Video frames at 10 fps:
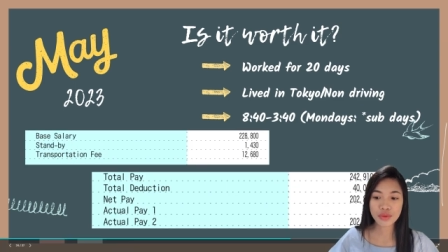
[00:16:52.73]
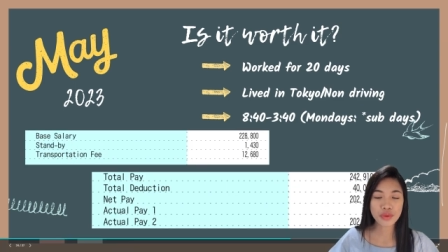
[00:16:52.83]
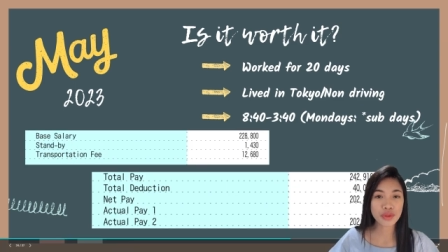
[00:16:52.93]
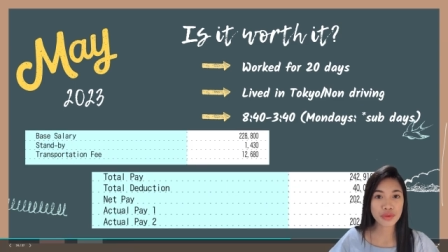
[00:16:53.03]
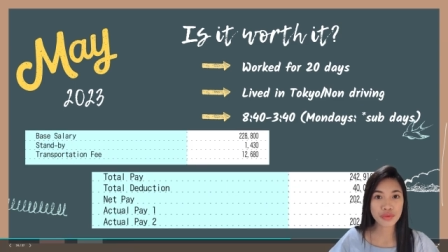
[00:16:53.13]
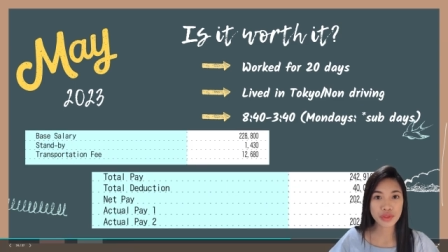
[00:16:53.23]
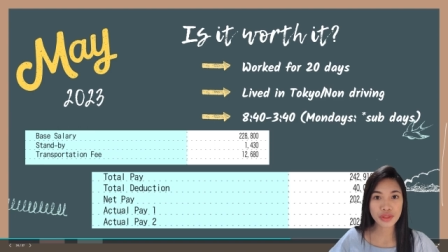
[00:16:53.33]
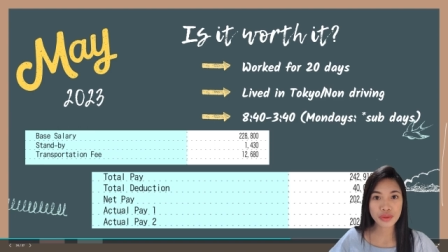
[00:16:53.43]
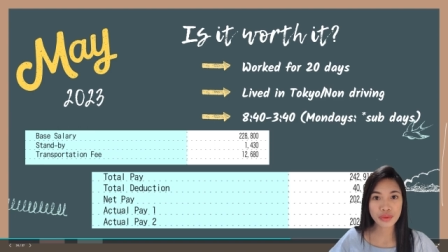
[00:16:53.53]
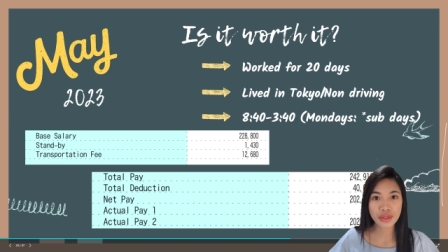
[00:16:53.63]
two hundred
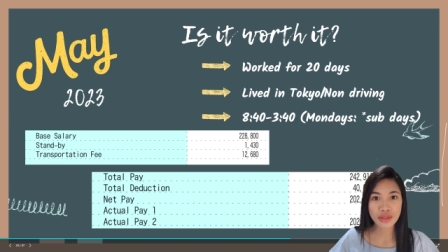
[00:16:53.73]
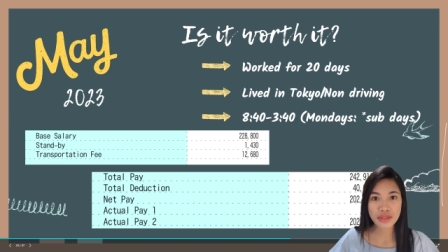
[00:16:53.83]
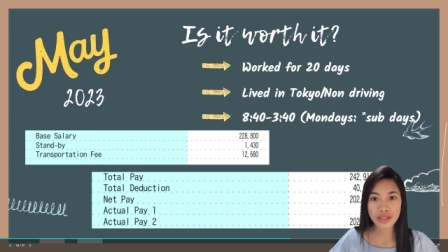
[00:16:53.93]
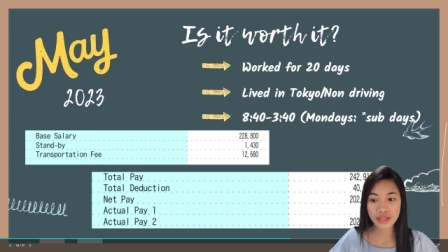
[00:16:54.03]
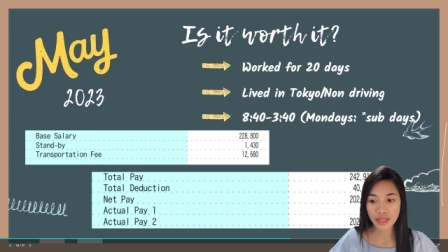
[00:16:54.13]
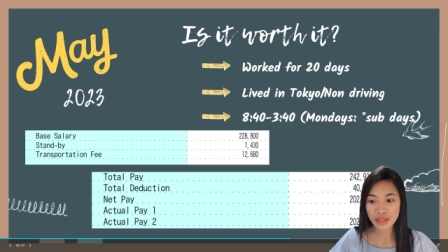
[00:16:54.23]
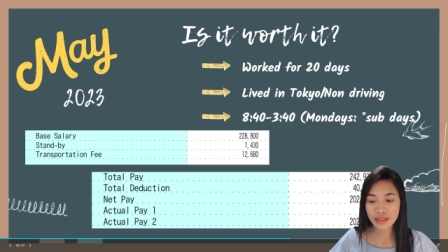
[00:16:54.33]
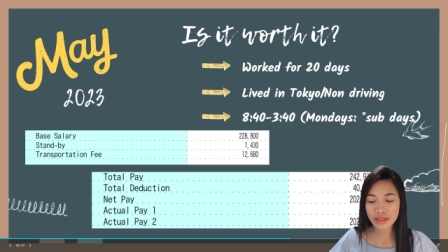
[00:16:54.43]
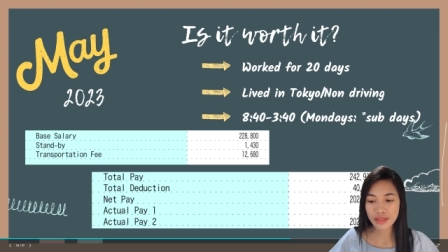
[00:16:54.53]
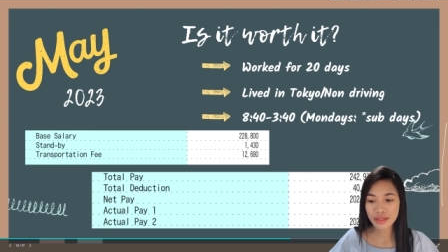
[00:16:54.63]
forty-two thousand yen.